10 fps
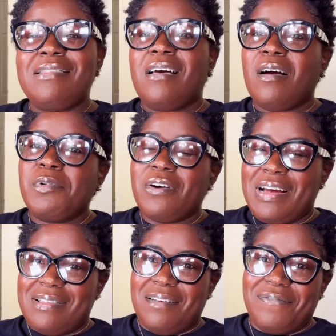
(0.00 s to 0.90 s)
talk about
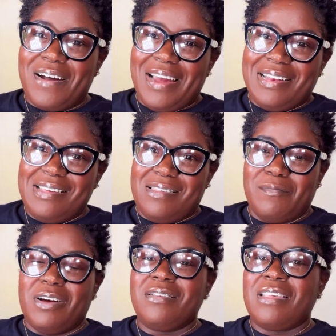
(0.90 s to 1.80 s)
Rastafarianism,
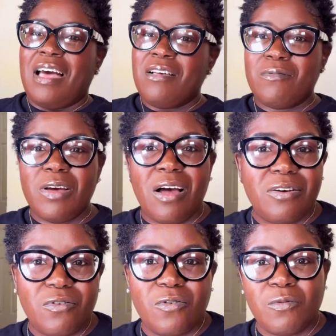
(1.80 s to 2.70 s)
because as we all
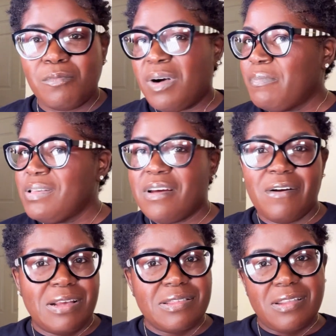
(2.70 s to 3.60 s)
know, Bob is a
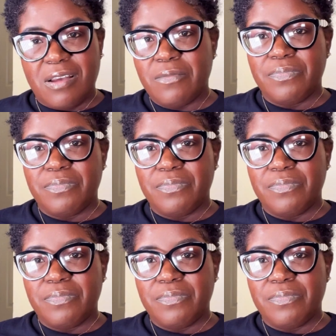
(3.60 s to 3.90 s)
Rasta,